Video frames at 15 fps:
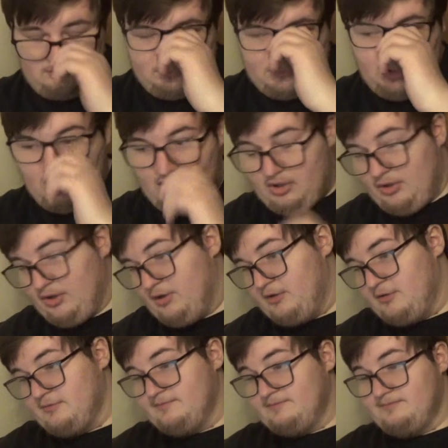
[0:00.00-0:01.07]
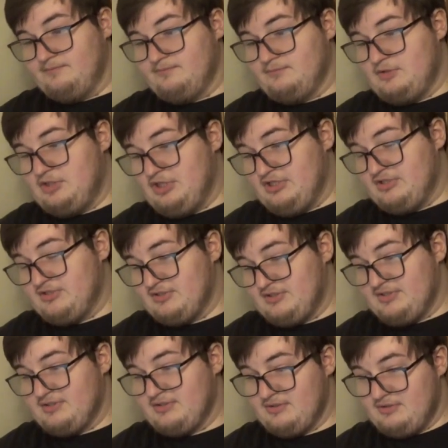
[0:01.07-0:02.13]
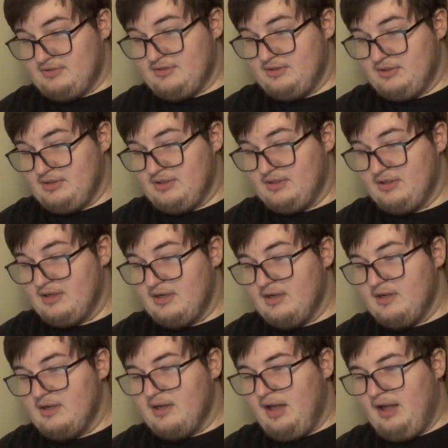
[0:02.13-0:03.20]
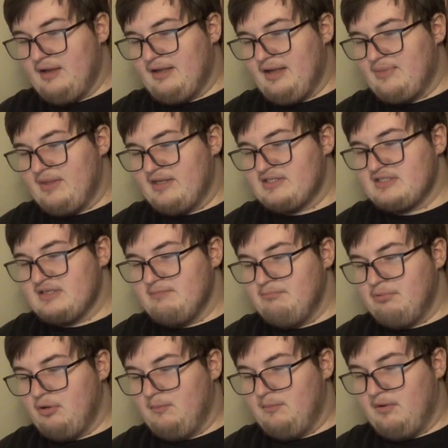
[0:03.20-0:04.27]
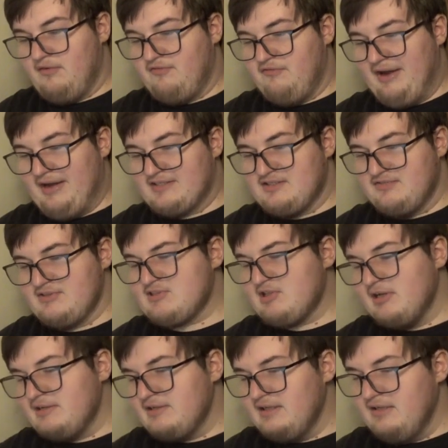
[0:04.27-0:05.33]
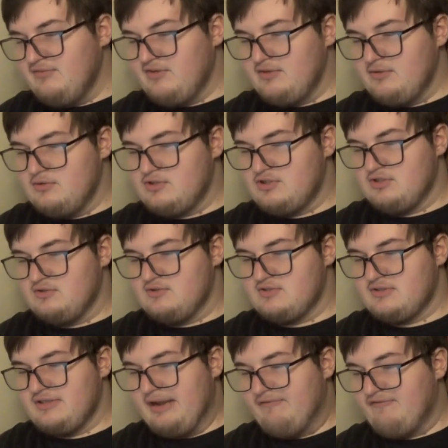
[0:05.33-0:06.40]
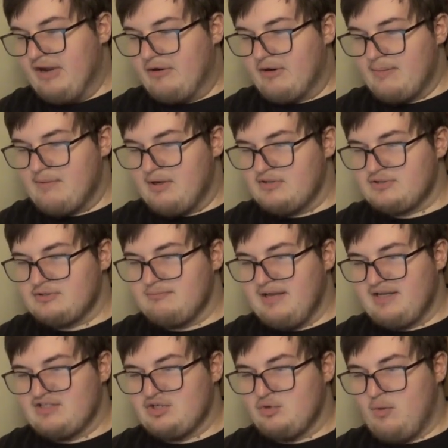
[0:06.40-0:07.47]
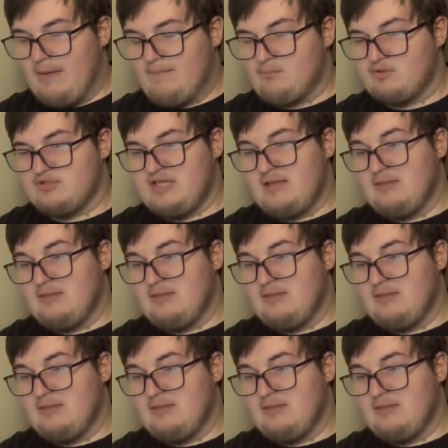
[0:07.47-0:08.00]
are just... Again, they're simple but effective. It's like the evolutions. They're very much meant to represent